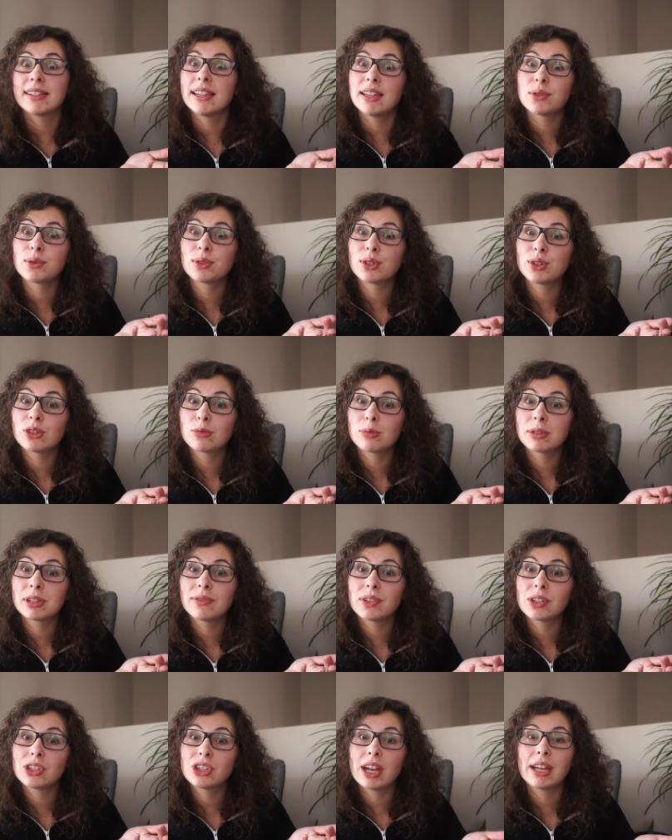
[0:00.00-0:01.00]
he knows your
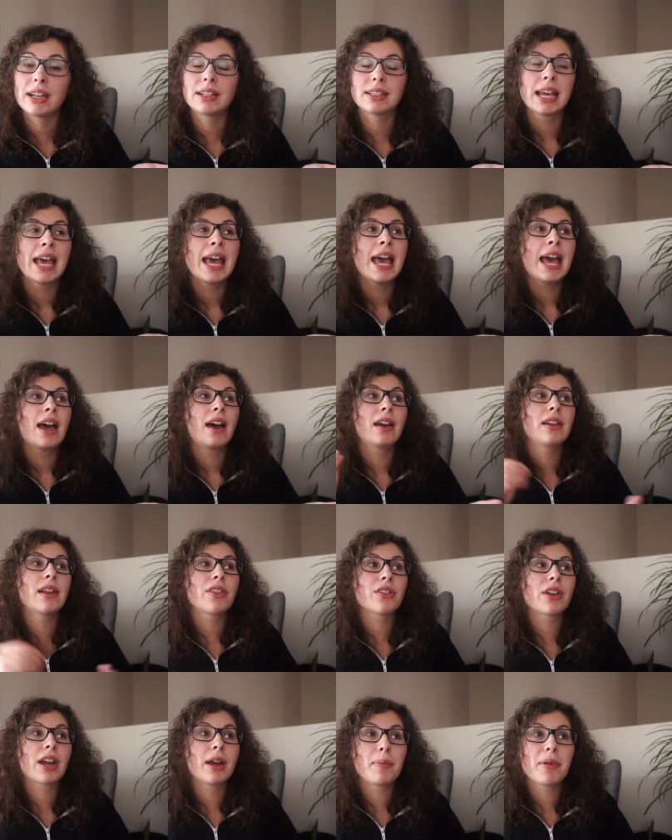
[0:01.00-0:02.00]
specific child.
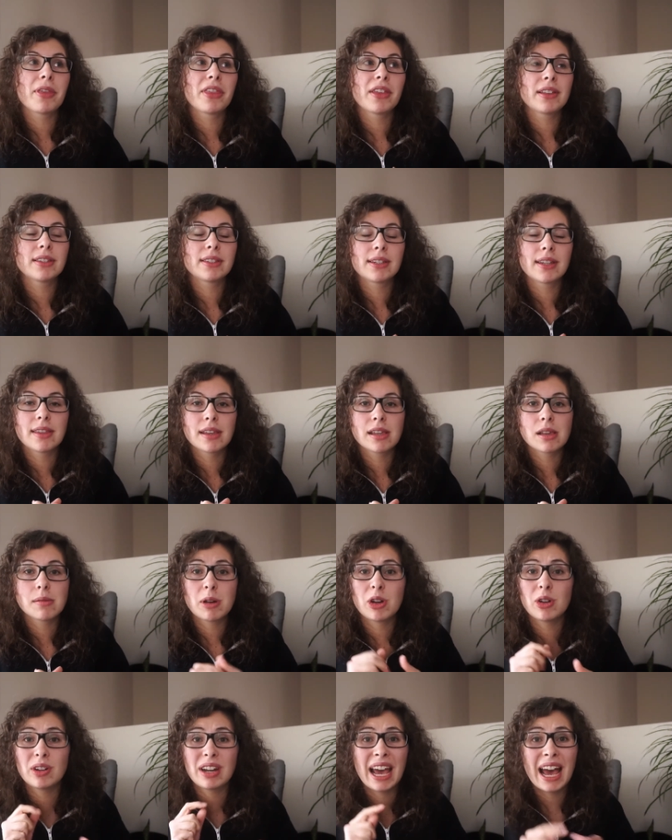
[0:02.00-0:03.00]
Another couple things to think
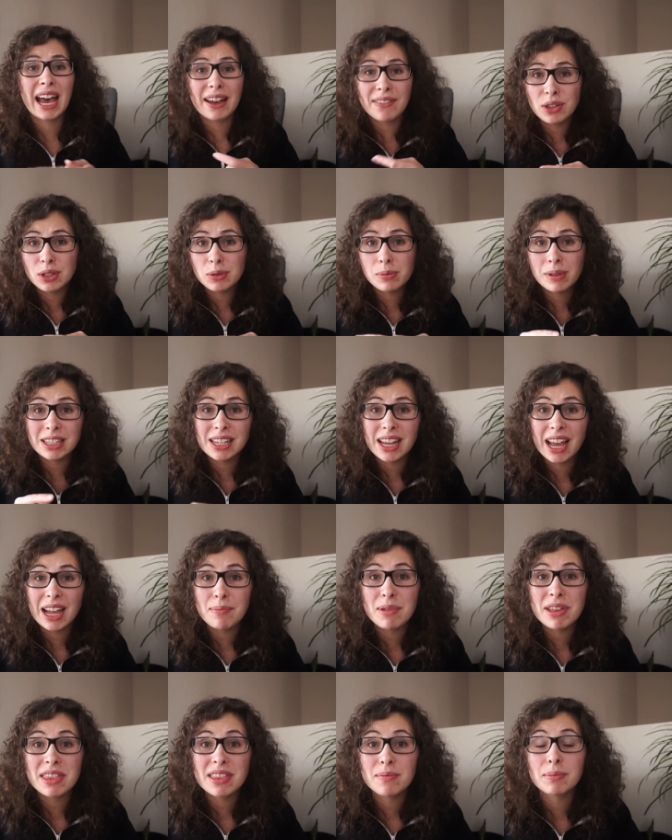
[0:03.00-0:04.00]
about: have you spent
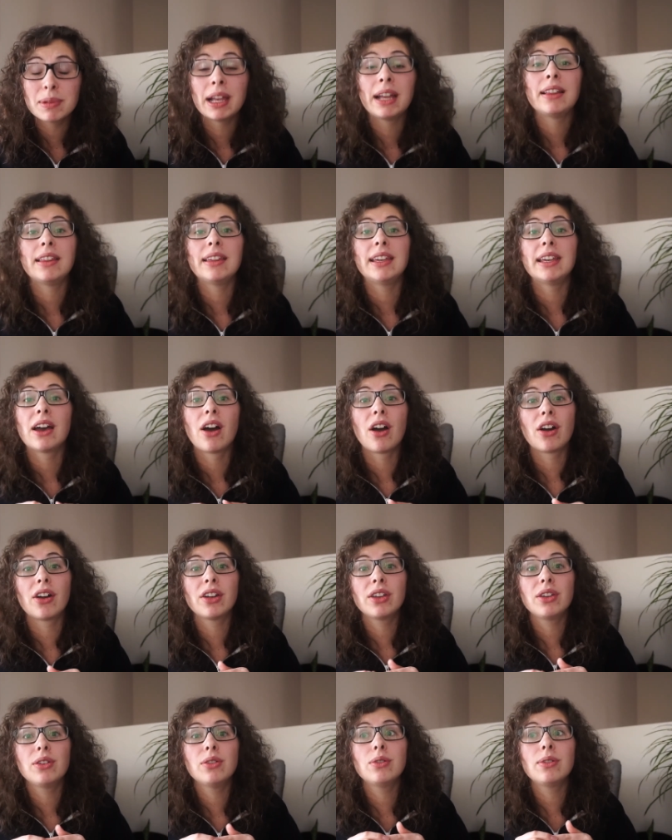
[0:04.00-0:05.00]
time with them lately? Are
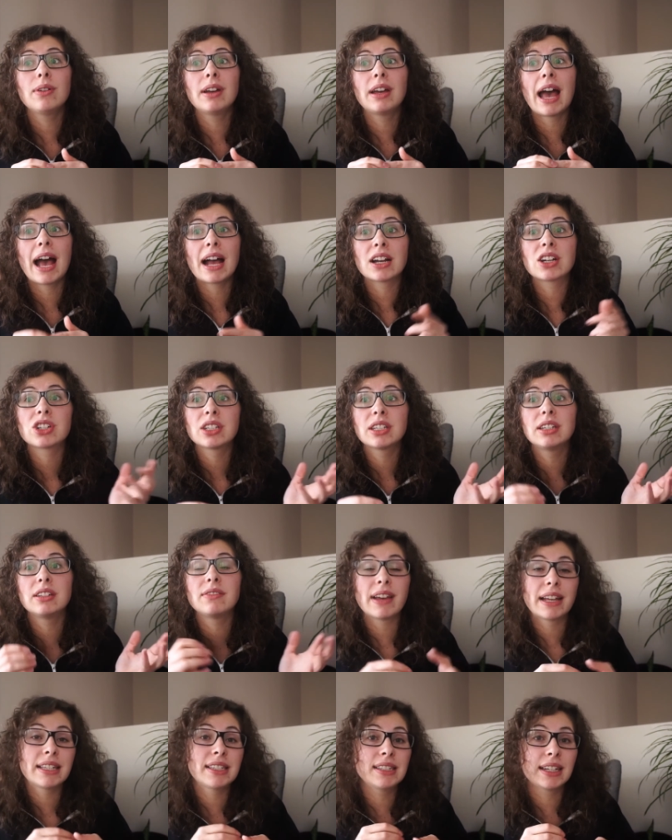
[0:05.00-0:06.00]
you actually
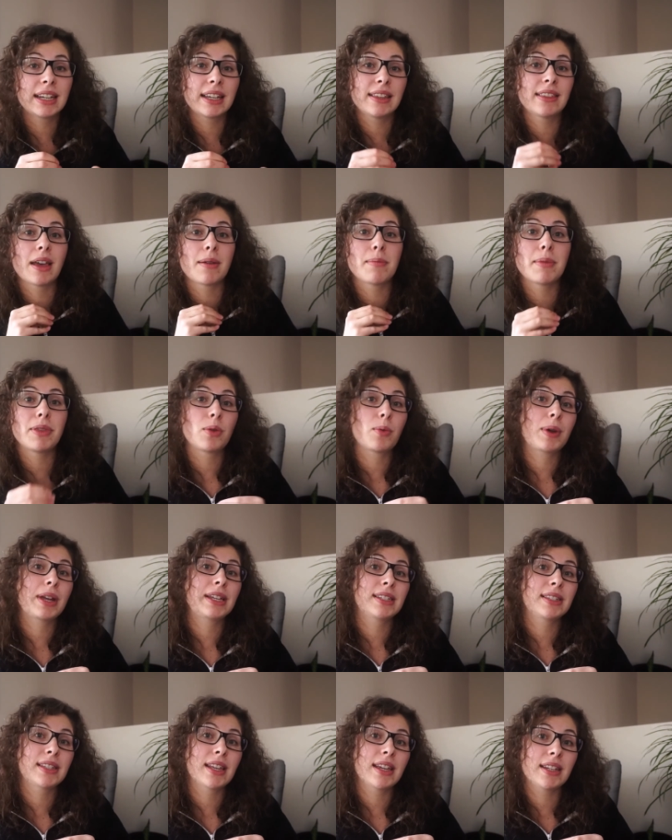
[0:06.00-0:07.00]
investing in them in the
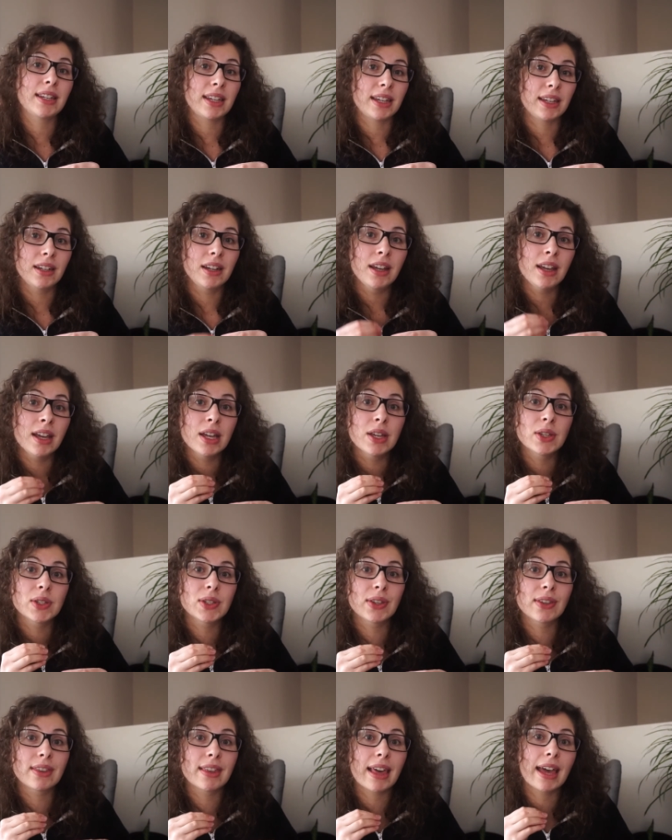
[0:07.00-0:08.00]
ways they need
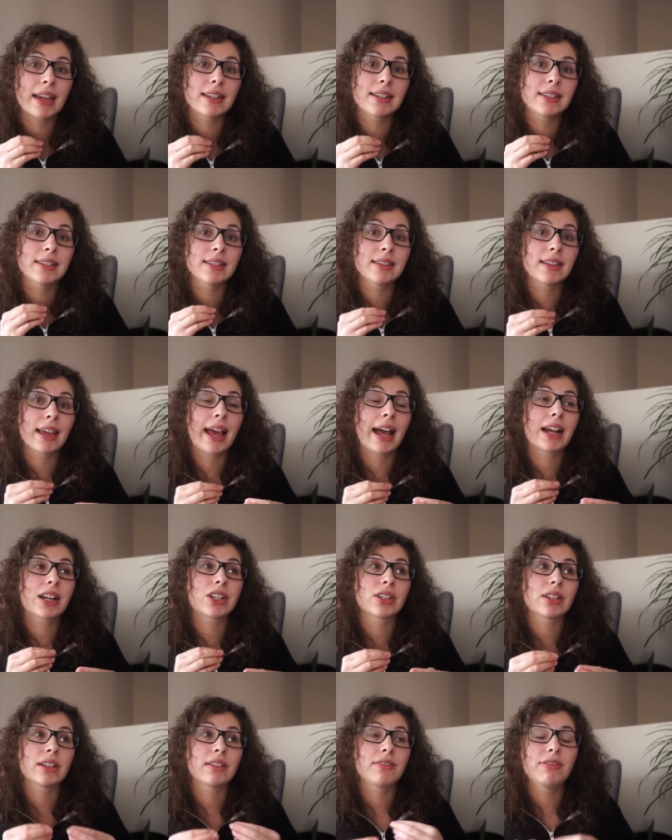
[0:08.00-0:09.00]
so that they
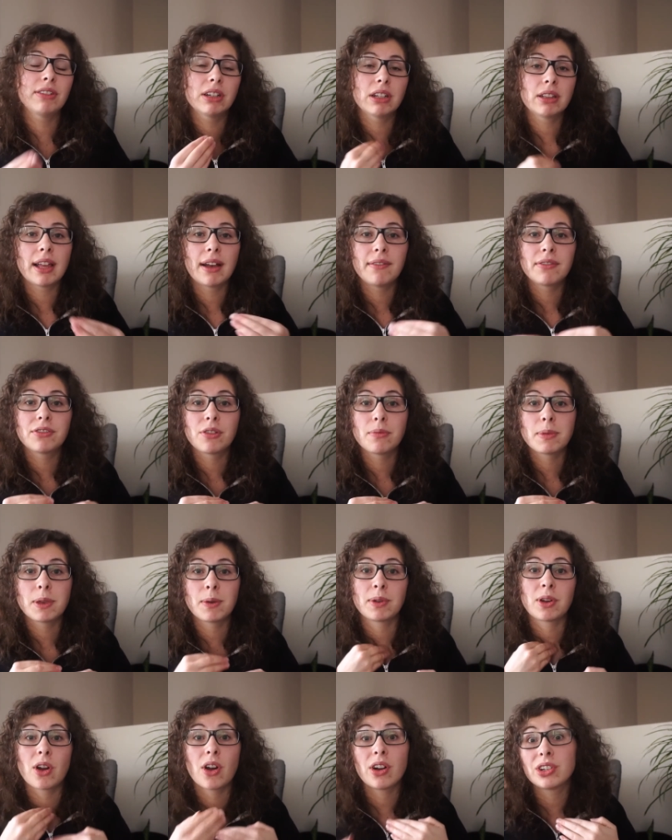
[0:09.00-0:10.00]
actually feel loved from
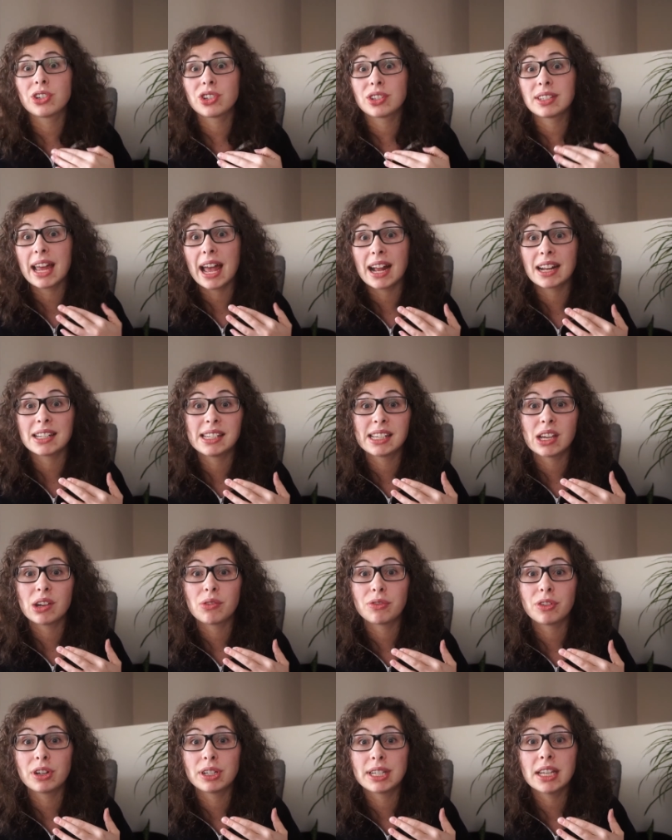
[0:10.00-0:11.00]
you and aren't just acting
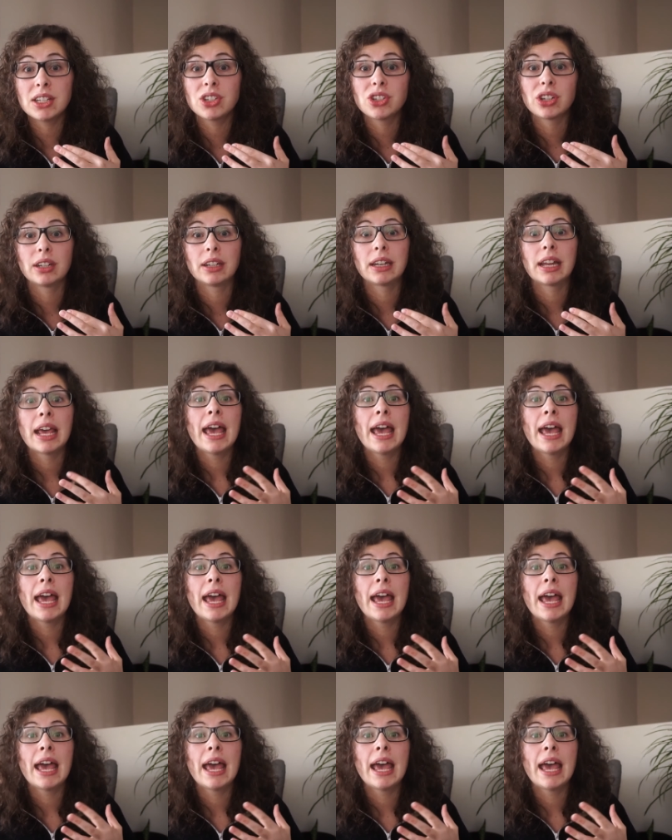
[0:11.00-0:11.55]
out for attention?